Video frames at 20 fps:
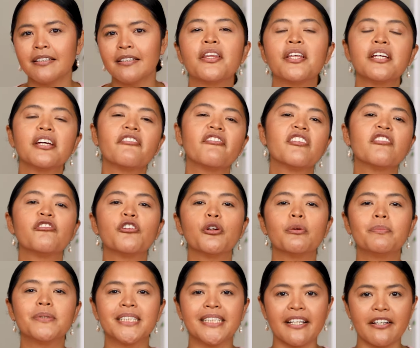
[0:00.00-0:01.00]
Think of the
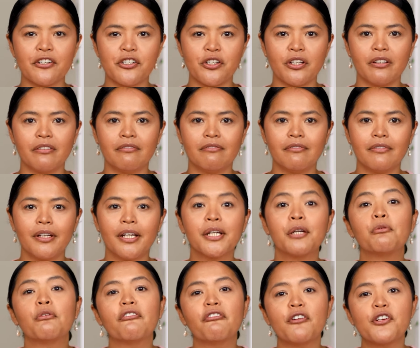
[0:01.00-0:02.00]
verb sanction. It
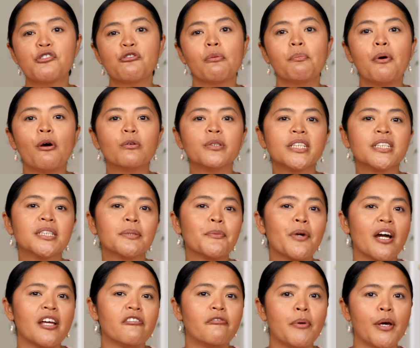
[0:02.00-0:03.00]
can refer to imposing some
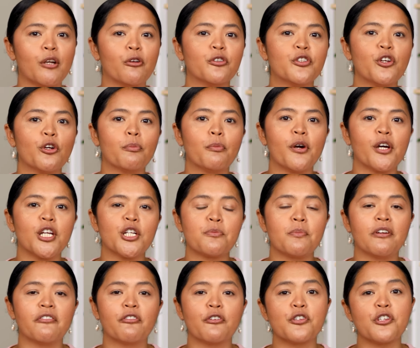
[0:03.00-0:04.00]
kind of penalty or
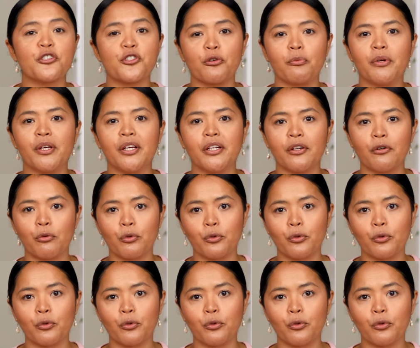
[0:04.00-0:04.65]
punishment for disobeying a